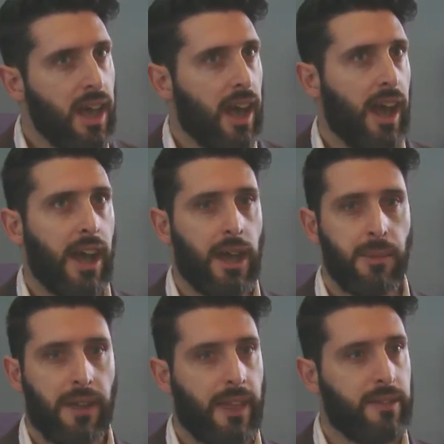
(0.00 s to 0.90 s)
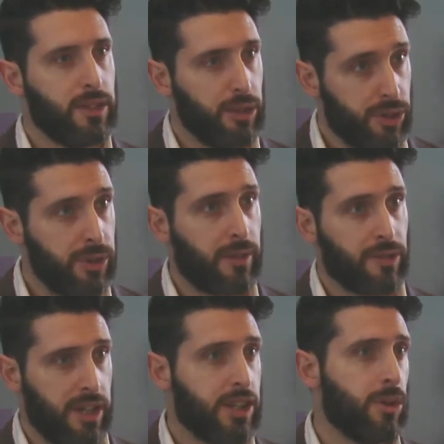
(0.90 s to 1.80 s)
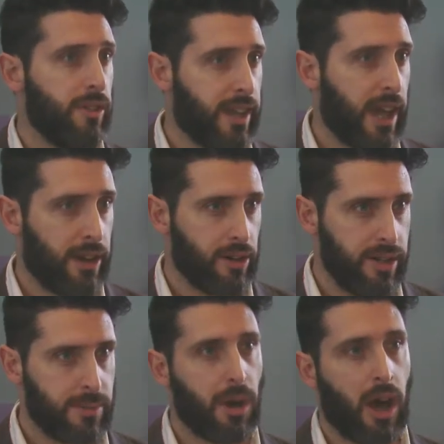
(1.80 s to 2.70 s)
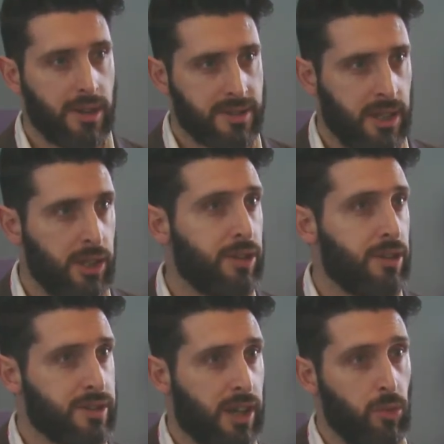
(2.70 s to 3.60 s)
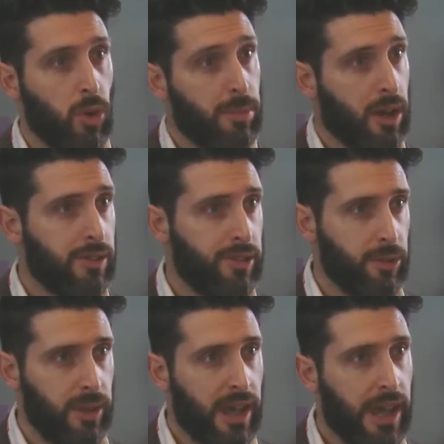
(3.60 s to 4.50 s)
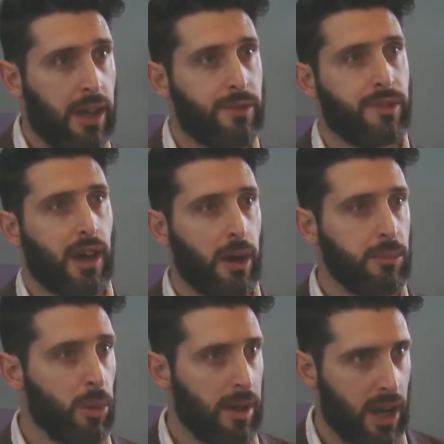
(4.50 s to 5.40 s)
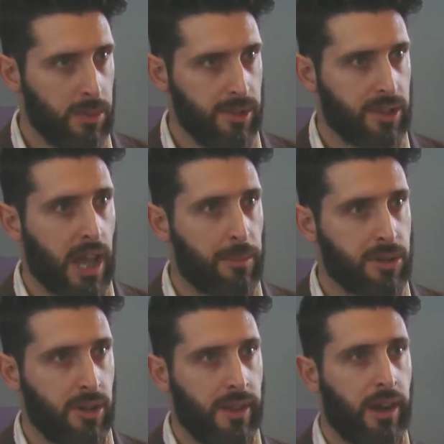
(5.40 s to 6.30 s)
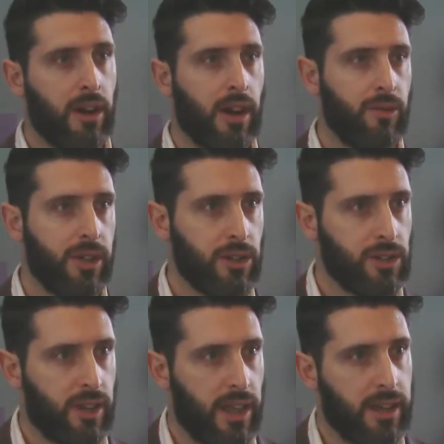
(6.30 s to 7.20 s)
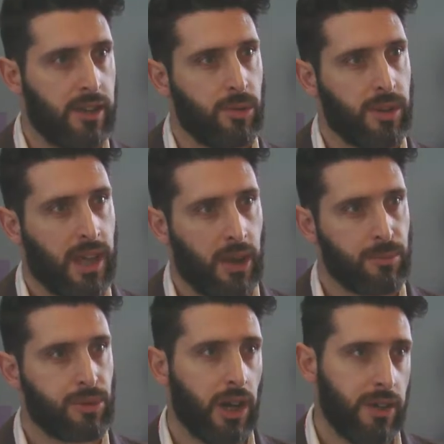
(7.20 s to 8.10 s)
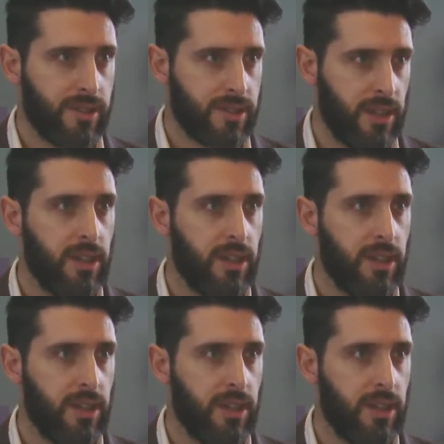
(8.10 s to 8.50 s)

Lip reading: And then you do that for each one of the categories. Policy, you need to understand what policies do we have, are mobile elements captured there, have we taken into account privacy,